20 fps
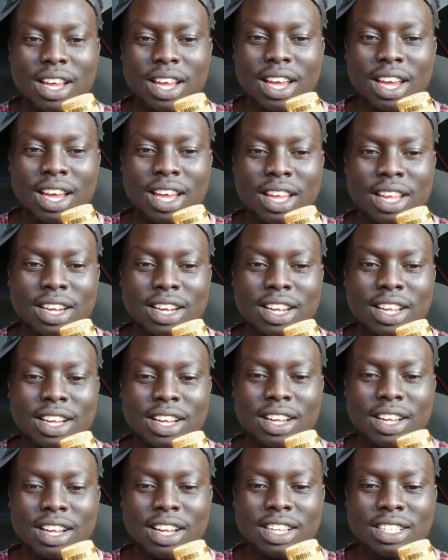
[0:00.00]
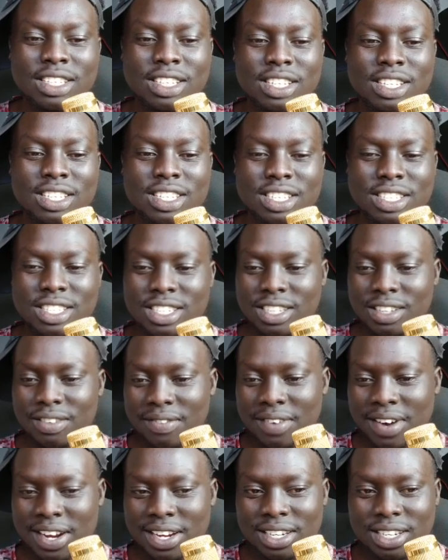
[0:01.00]
and as you guys can see,
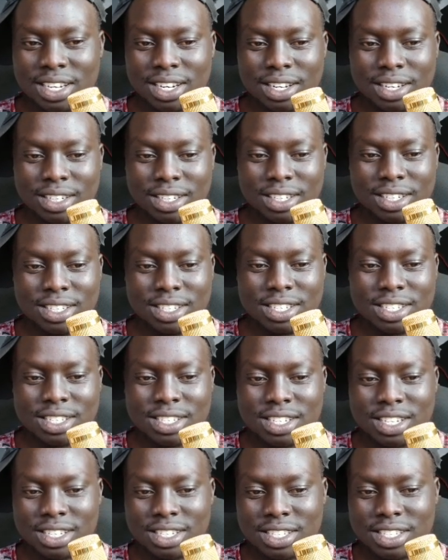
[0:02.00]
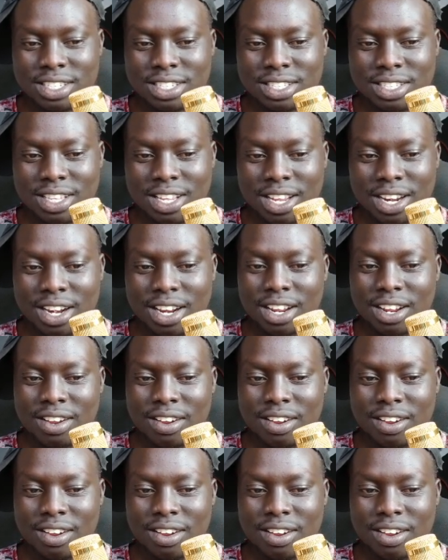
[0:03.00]
right, this is just static.